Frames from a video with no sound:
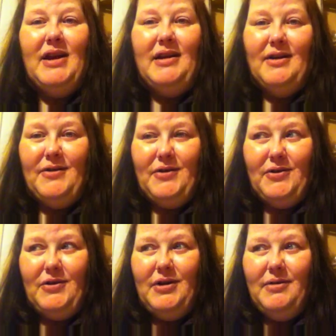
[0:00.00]

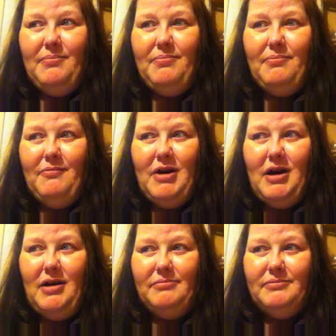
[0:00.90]
another
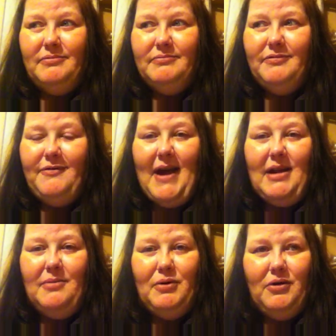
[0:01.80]

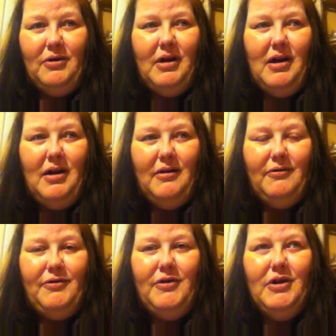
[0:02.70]
fallible
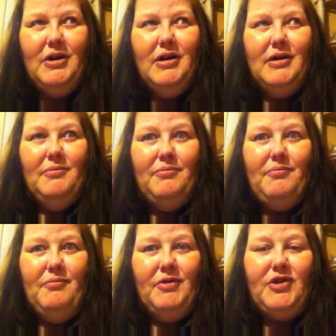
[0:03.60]
of
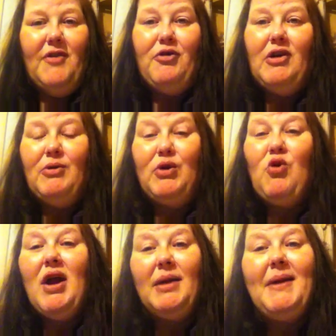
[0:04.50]
suffering with
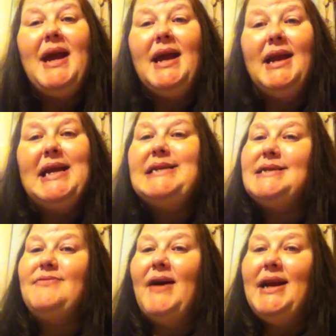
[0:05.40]
chronic pain,
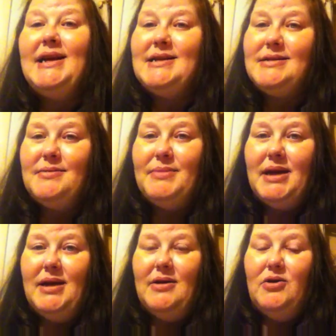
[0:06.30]
is finding
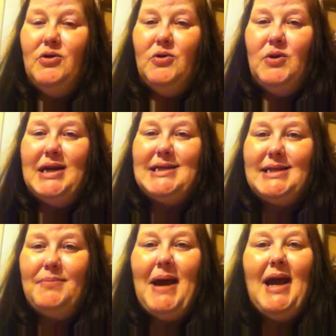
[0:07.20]
somebody who can
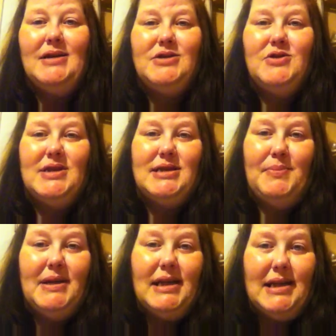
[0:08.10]
see past your
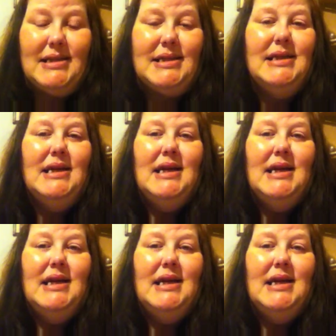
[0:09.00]
disabilities